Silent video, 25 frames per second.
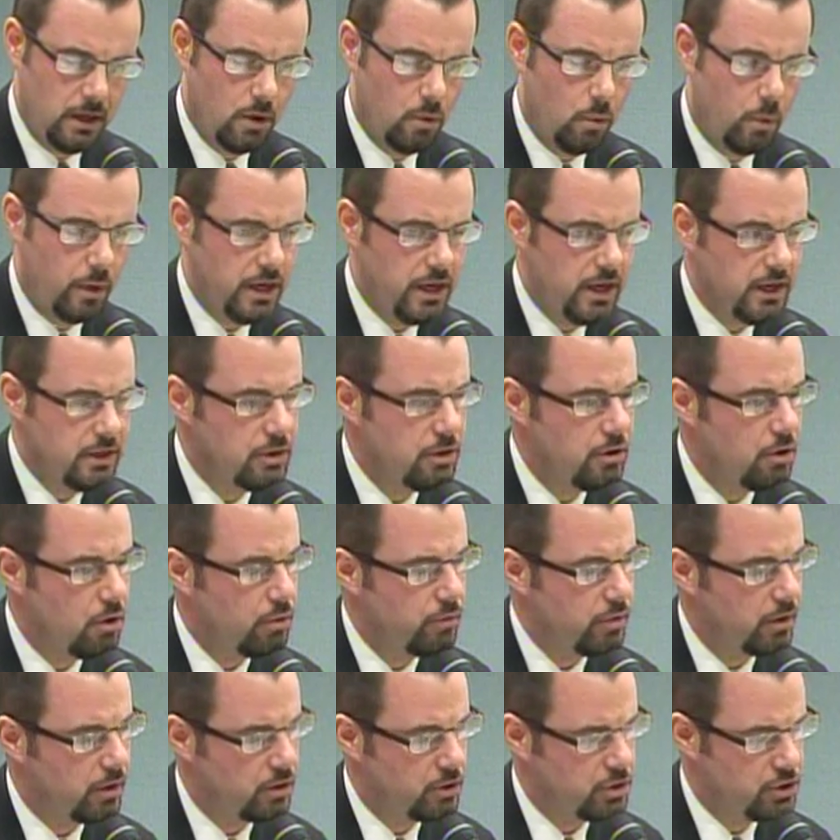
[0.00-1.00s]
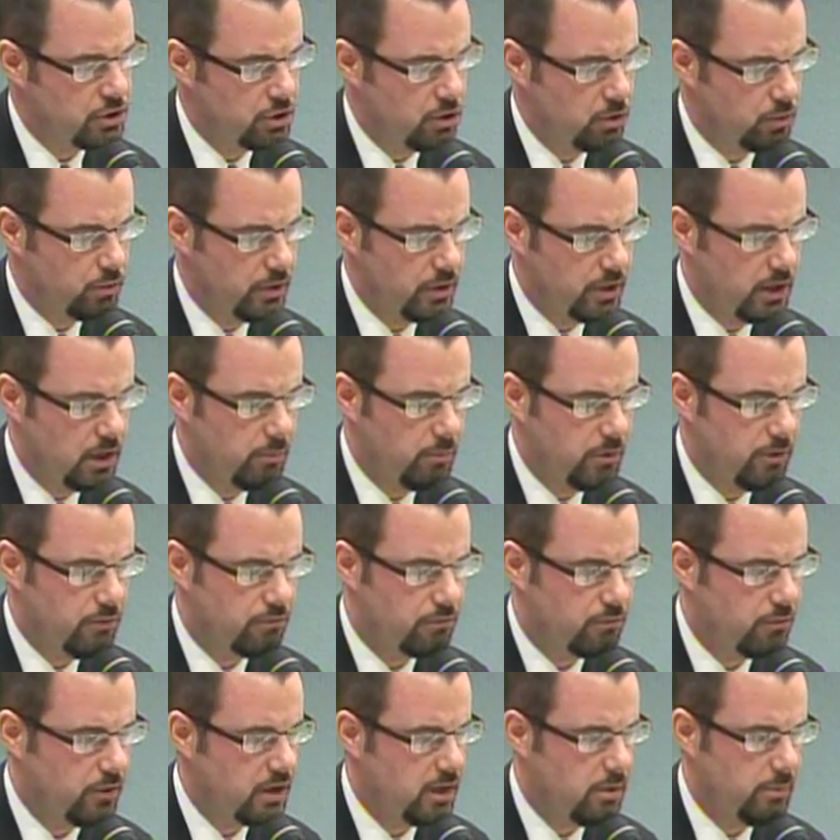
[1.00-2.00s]
We need to know that our children can be
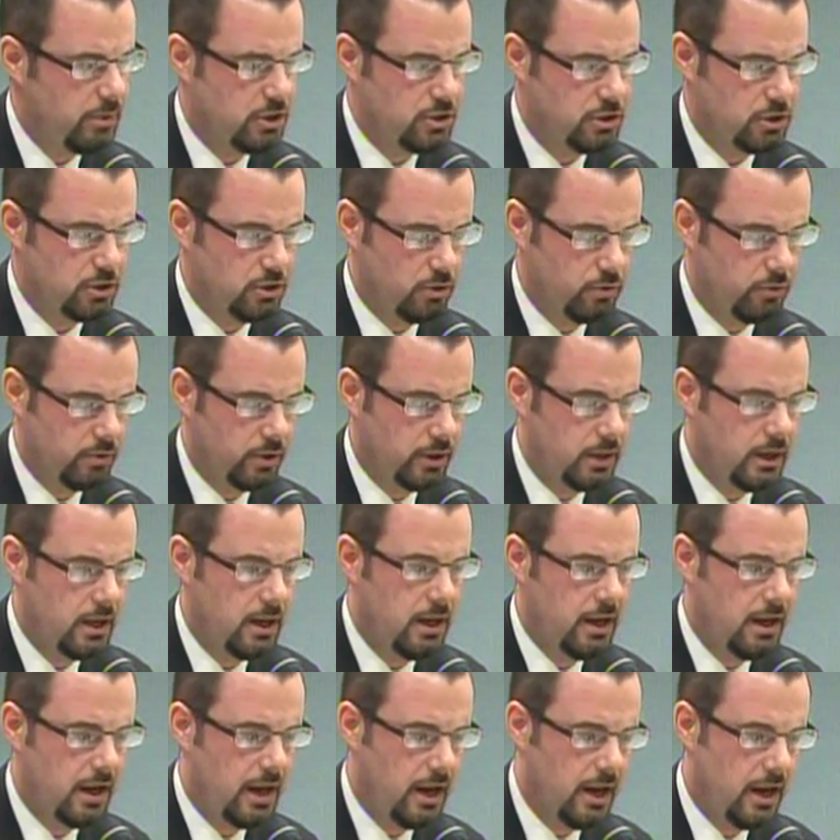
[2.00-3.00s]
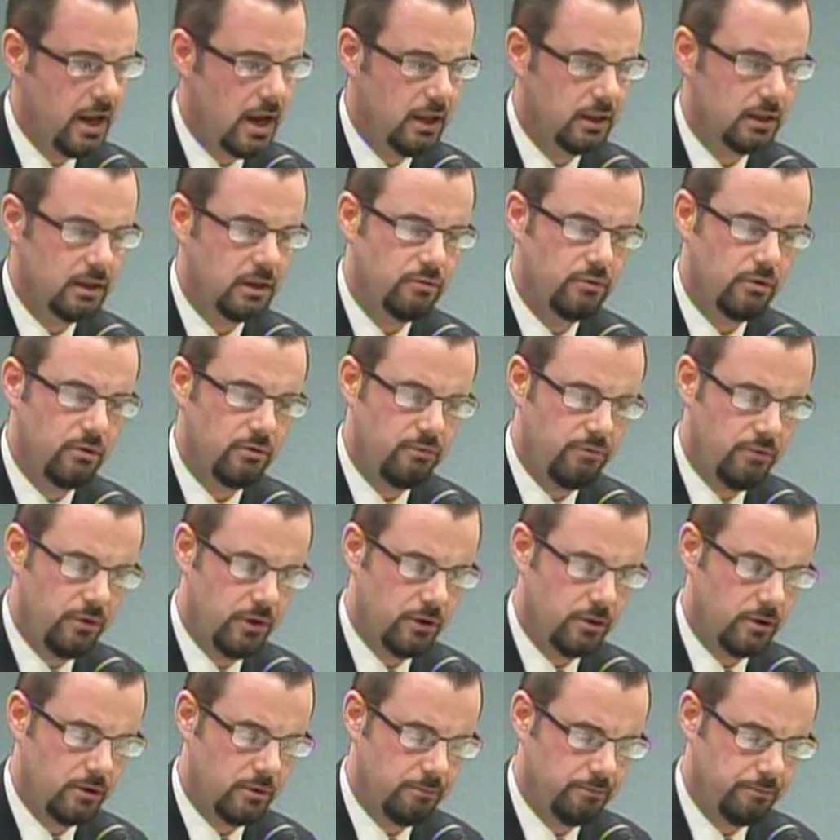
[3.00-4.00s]
free to be children and not live in
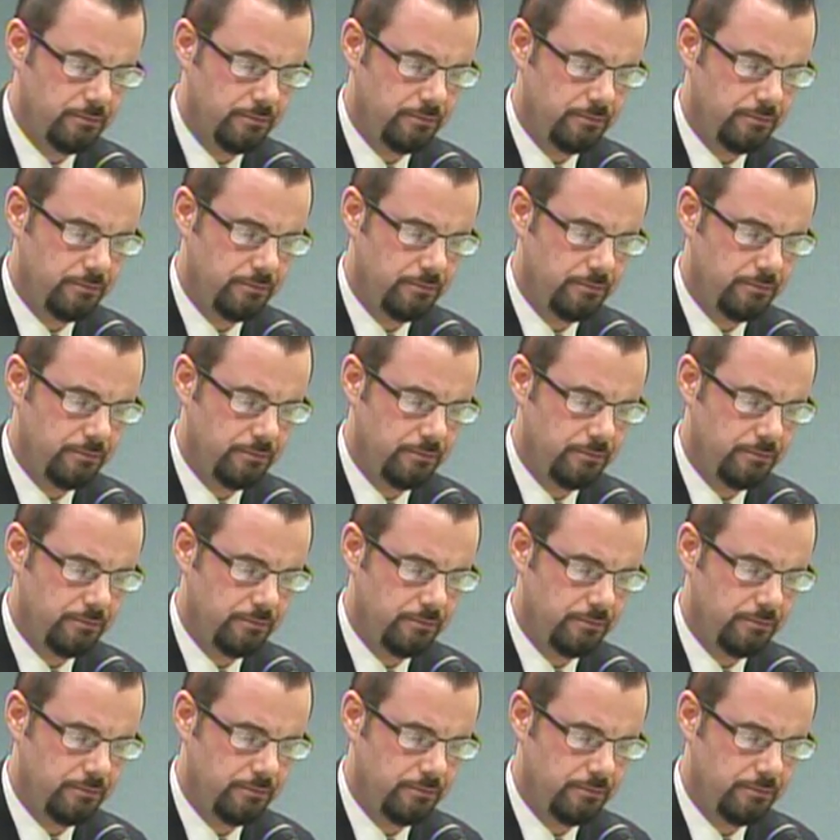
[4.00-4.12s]
fear.